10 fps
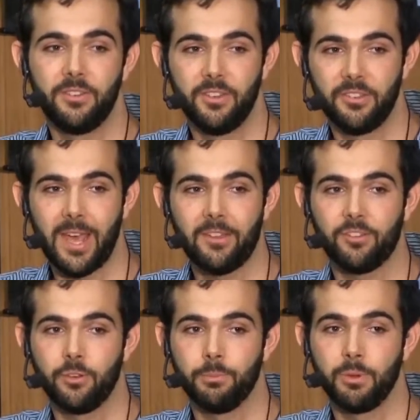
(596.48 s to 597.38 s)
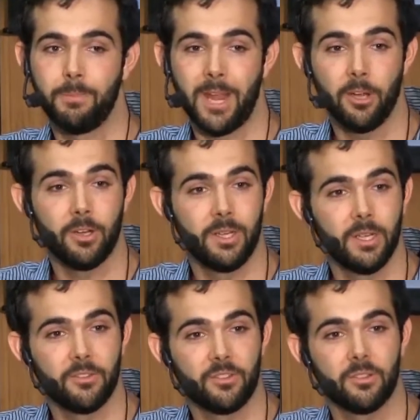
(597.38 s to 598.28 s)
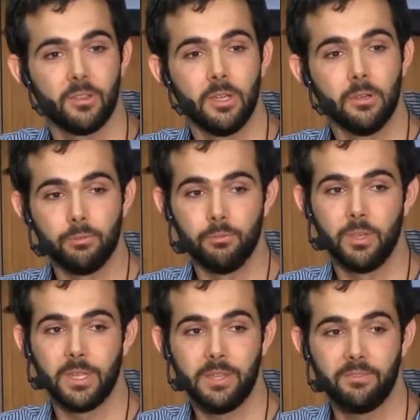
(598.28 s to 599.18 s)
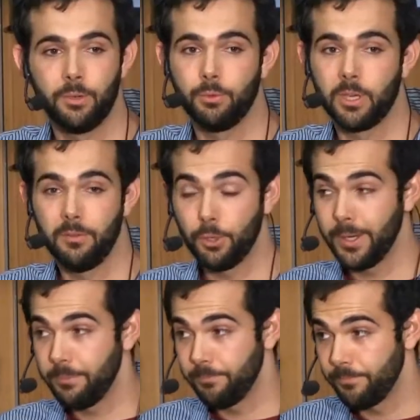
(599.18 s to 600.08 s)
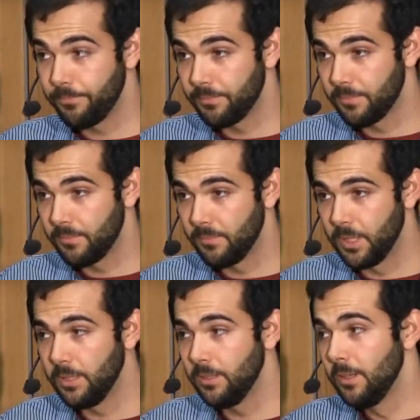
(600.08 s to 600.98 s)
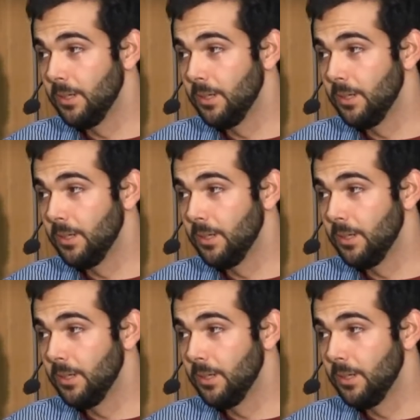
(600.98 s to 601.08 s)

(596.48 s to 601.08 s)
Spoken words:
disaster preparedness, relief, and recovery, right?